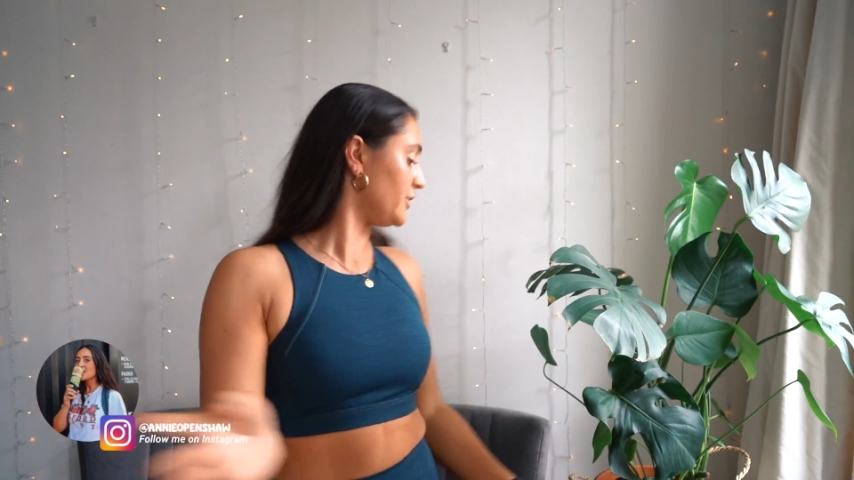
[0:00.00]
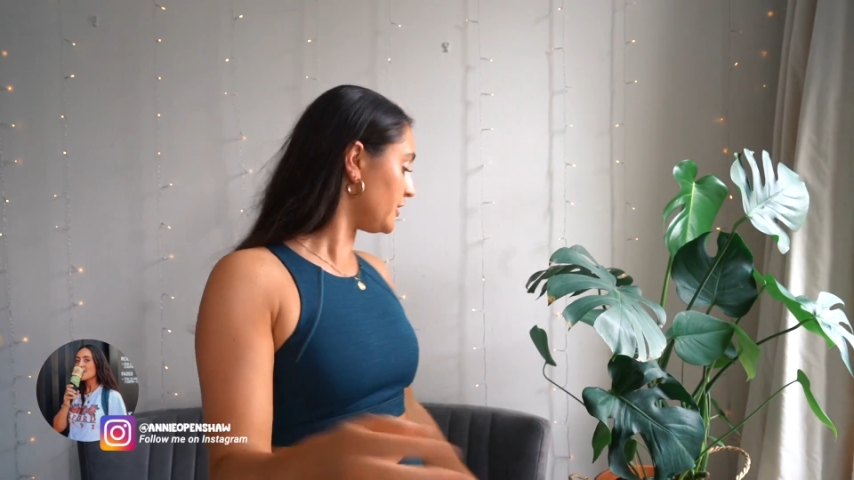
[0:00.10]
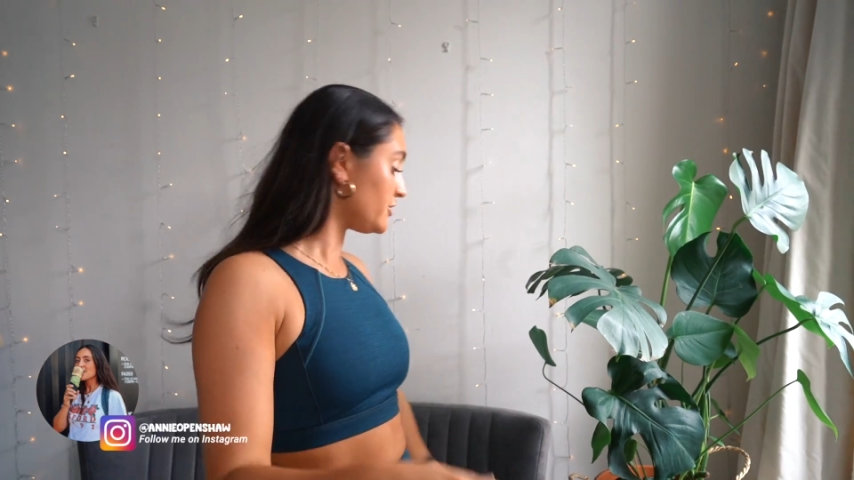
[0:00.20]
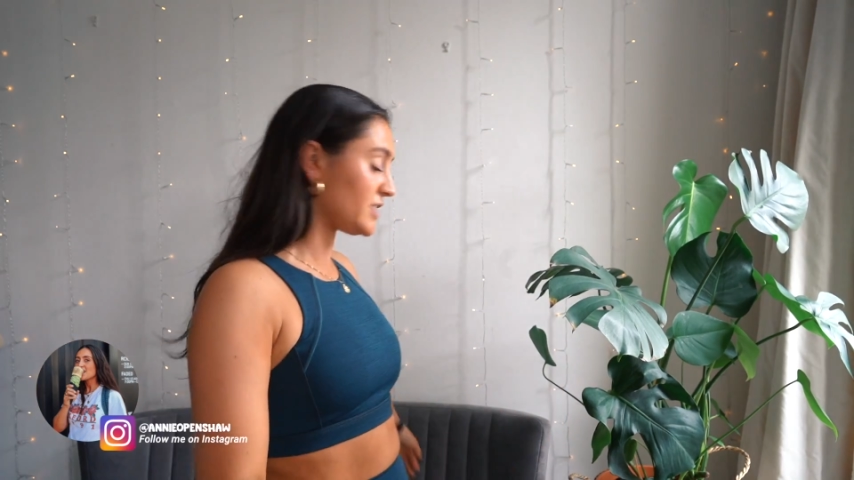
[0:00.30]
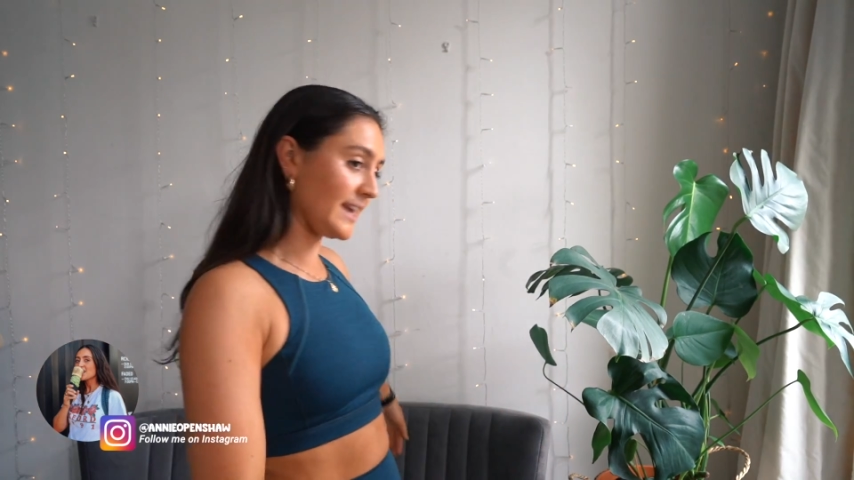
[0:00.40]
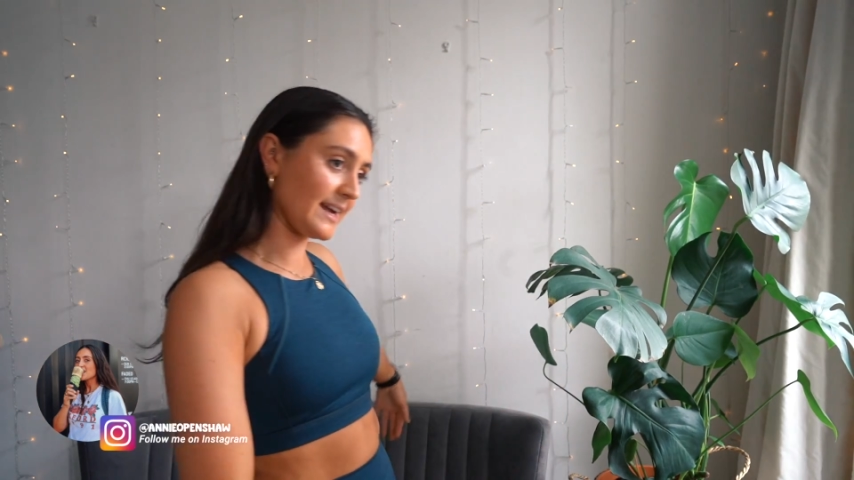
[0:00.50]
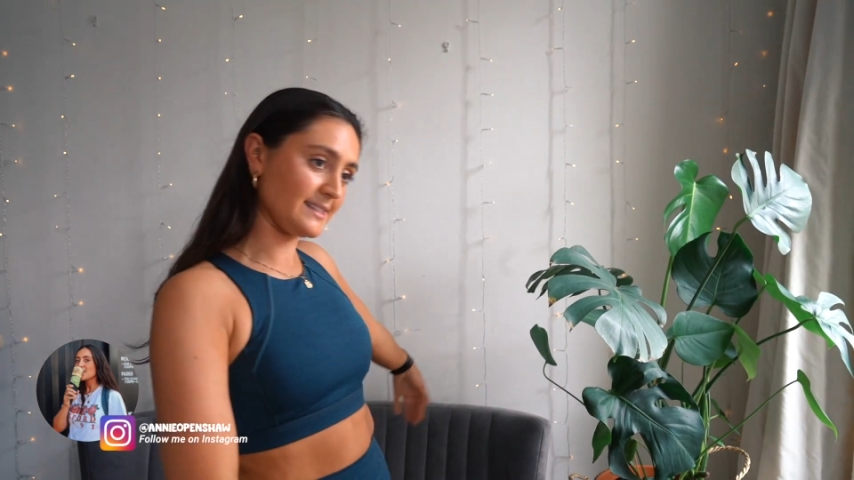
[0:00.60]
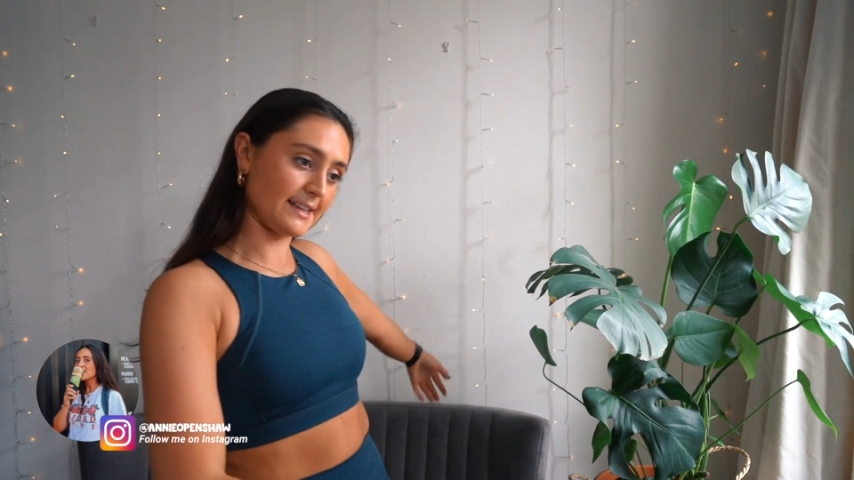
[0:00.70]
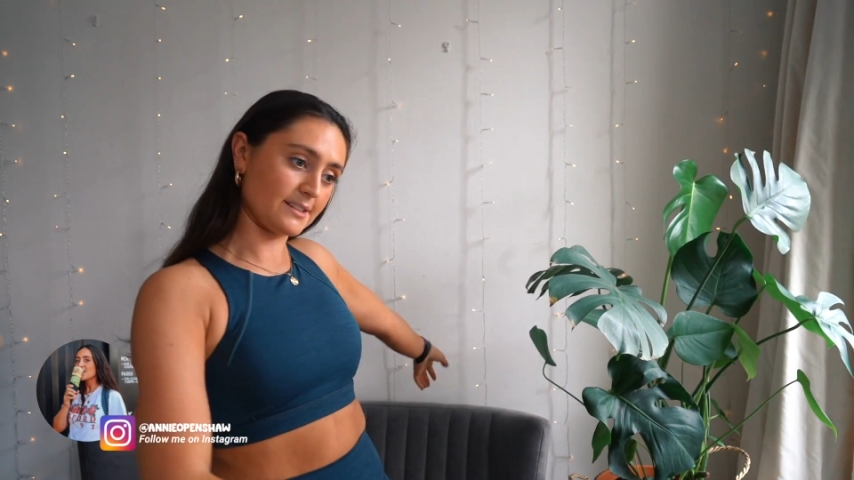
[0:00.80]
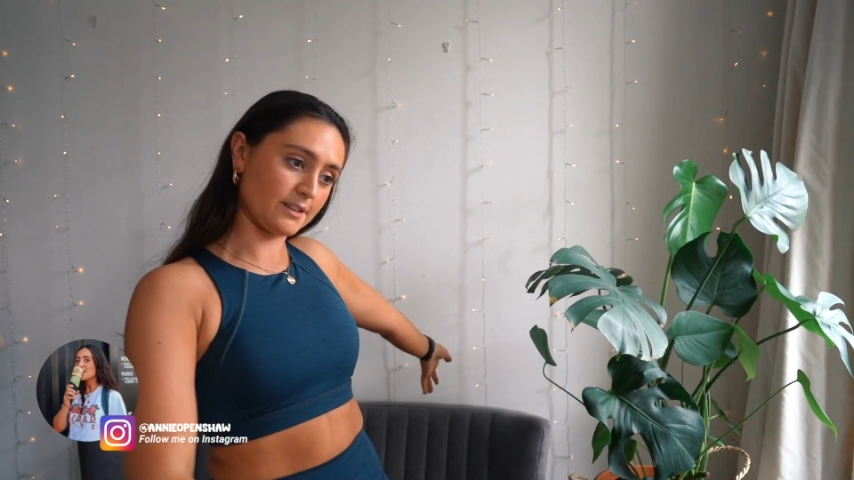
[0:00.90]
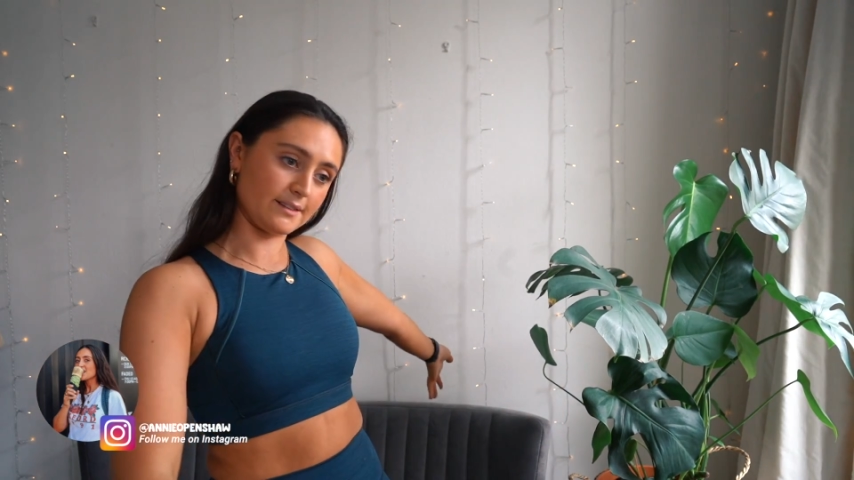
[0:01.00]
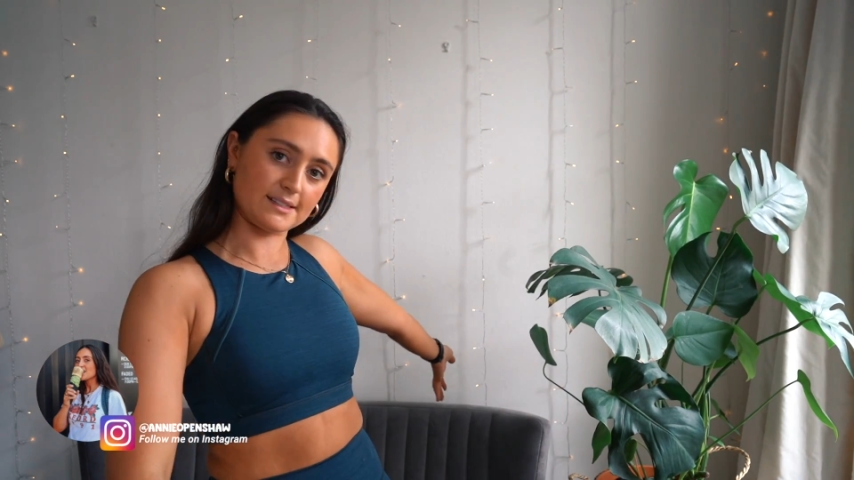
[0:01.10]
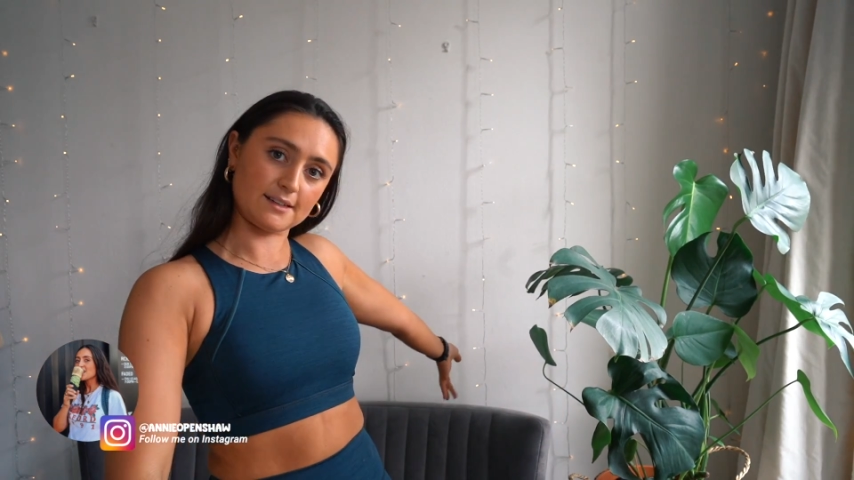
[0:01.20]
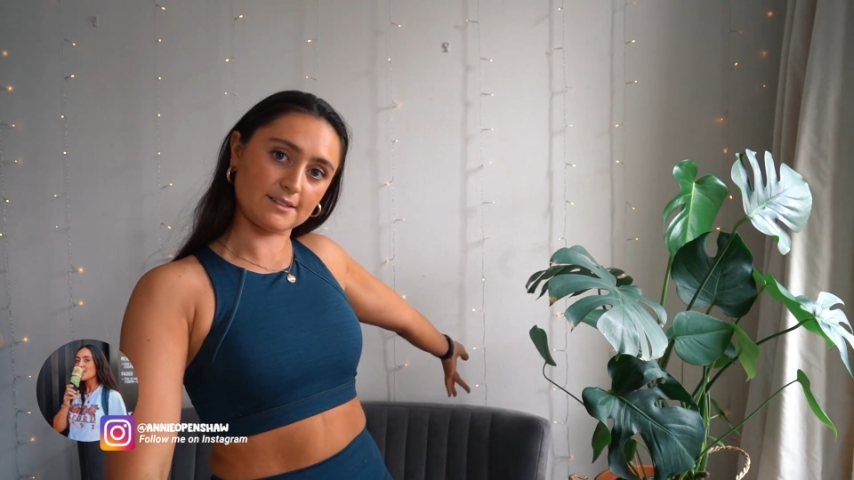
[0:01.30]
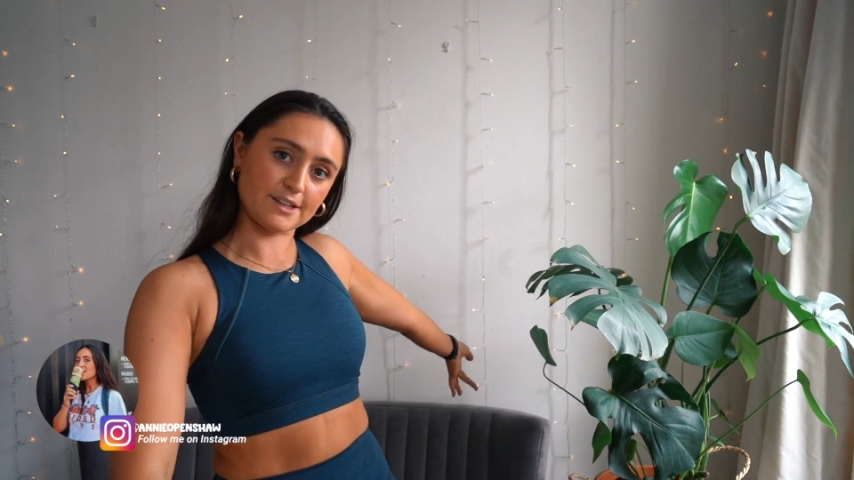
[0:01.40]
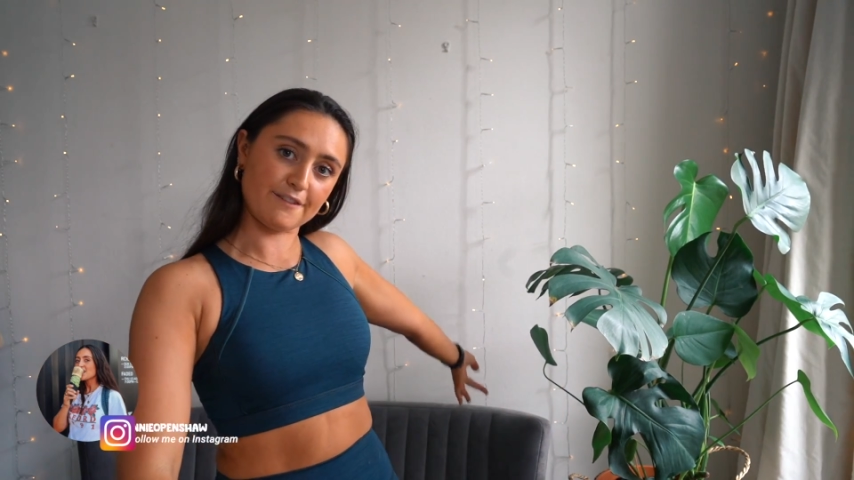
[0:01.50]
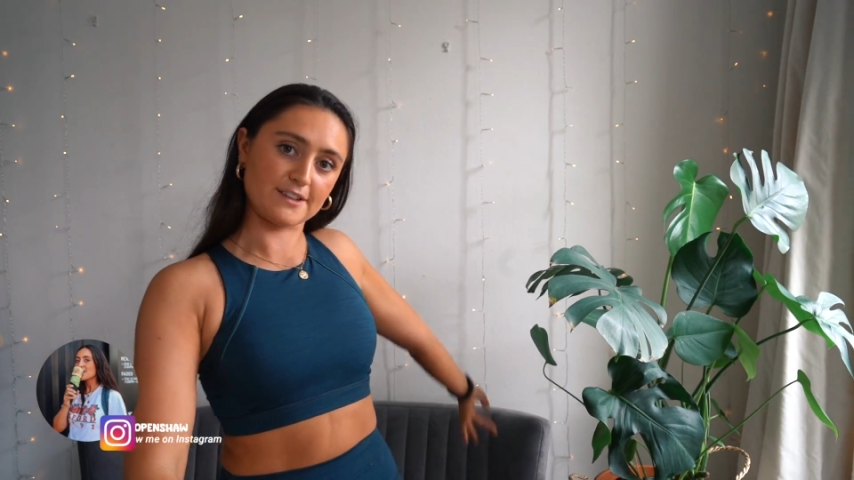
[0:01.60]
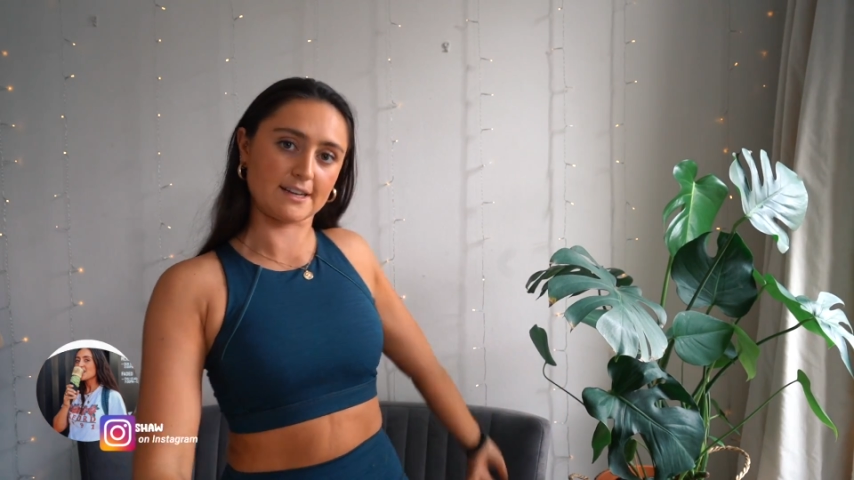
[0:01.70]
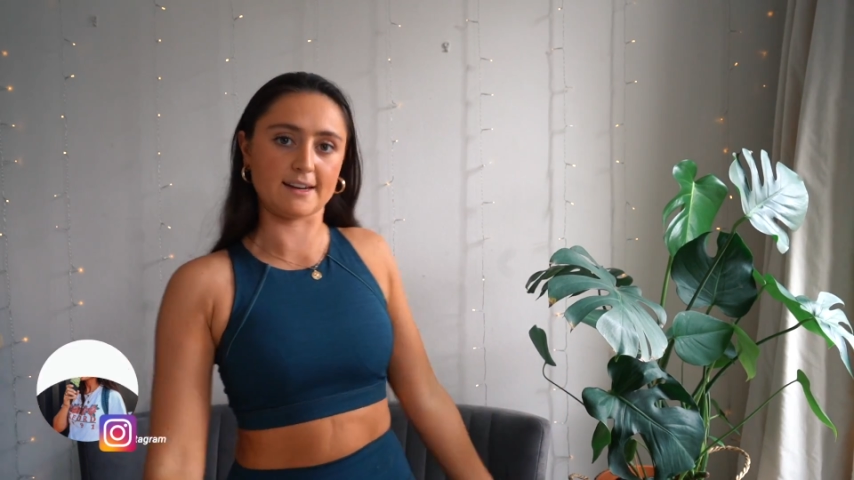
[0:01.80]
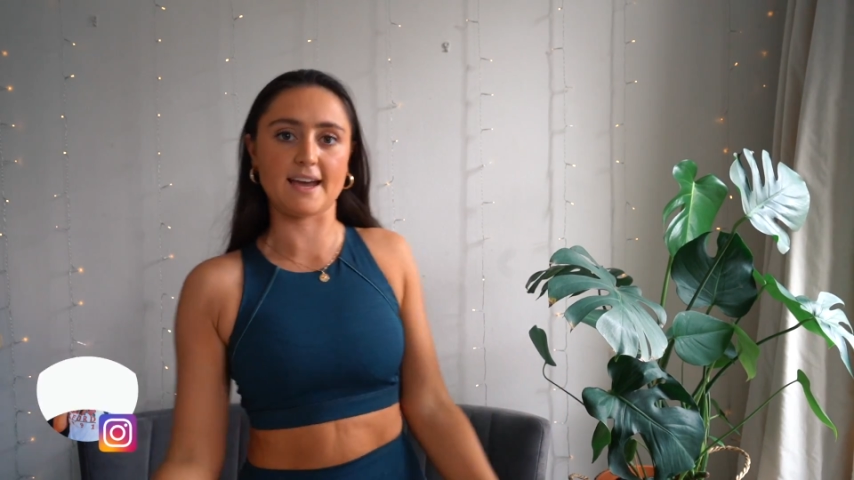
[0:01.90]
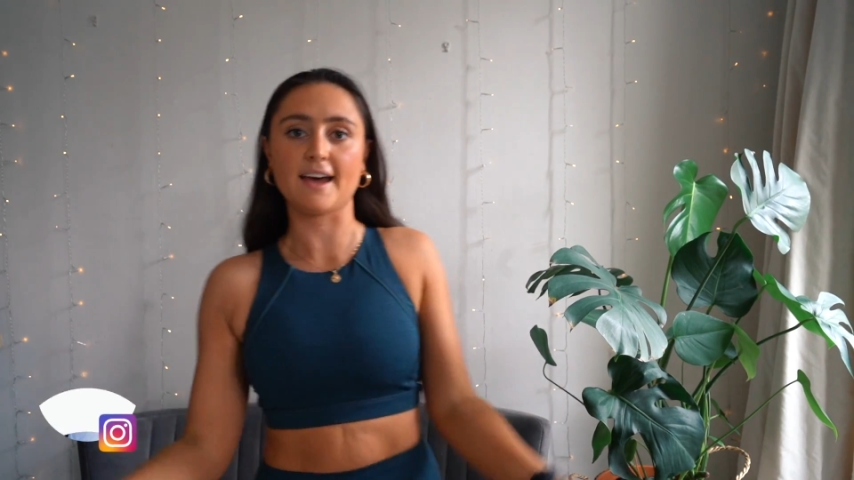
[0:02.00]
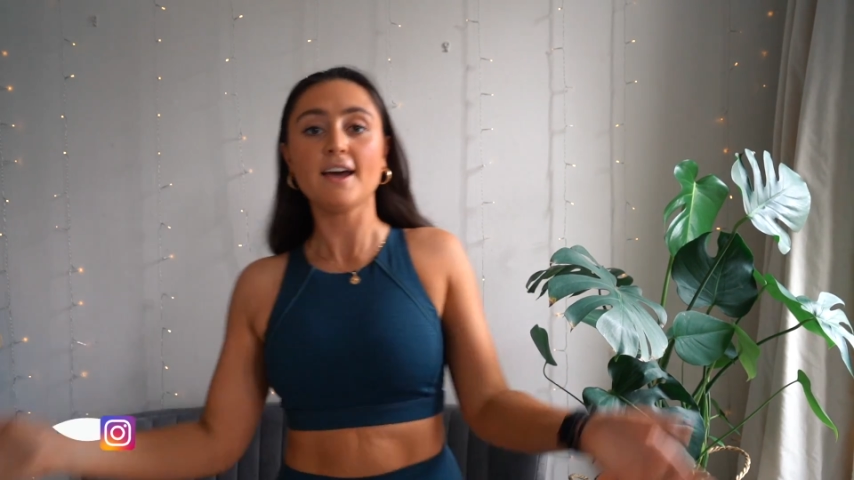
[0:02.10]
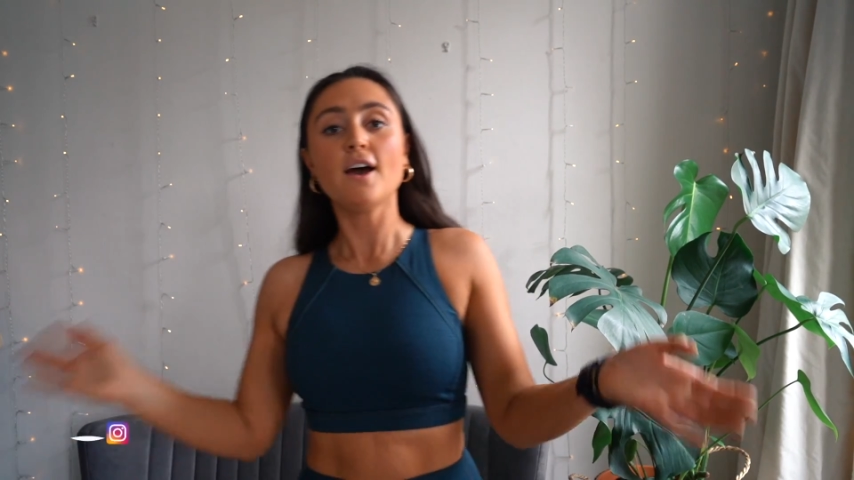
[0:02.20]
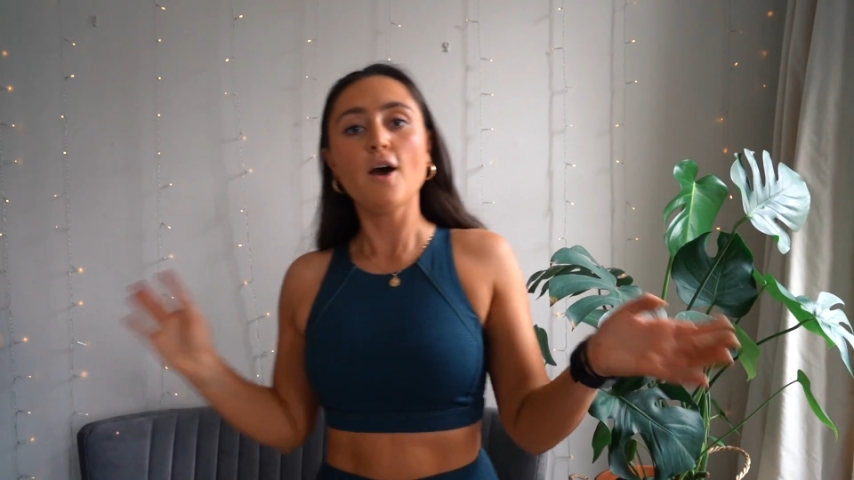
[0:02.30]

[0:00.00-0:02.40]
Usually I sit on this little sofa down here